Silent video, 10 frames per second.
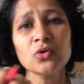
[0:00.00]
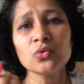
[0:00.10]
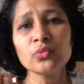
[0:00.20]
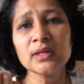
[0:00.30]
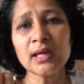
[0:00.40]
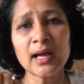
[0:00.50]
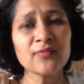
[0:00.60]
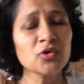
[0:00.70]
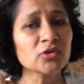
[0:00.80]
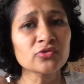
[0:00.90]
We
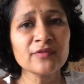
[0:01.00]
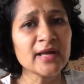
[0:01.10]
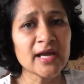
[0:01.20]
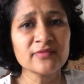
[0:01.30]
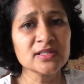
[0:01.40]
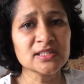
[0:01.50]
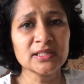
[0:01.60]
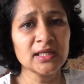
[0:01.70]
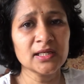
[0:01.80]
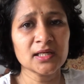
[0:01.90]
have lots of
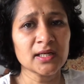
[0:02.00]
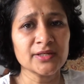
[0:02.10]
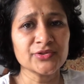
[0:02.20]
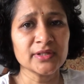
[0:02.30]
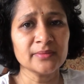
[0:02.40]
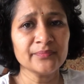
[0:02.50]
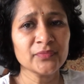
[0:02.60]
diversity in our country.